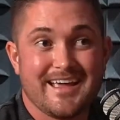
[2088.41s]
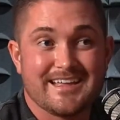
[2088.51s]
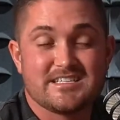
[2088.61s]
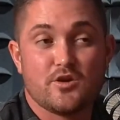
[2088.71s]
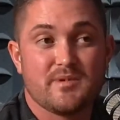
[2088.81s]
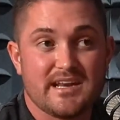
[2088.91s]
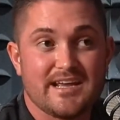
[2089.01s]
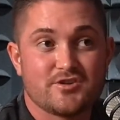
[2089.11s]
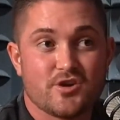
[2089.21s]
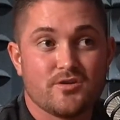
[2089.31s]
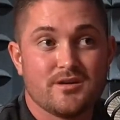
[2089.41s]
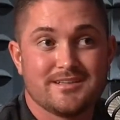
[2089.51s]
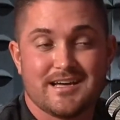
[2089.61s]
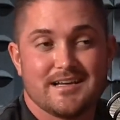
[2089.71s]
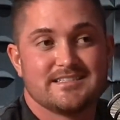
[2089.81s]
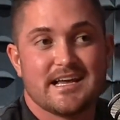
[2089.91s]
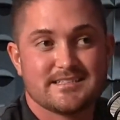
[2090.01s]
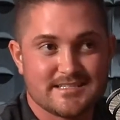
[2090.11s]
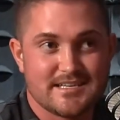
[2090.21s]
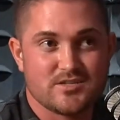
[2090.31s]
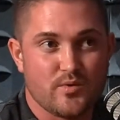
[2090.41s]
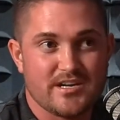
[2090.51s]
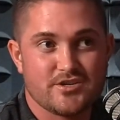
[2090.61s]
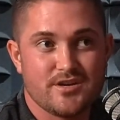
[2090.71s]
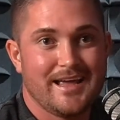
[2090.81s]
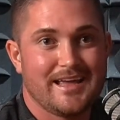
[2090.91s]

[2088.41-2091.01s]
It's human nature to assess a situation.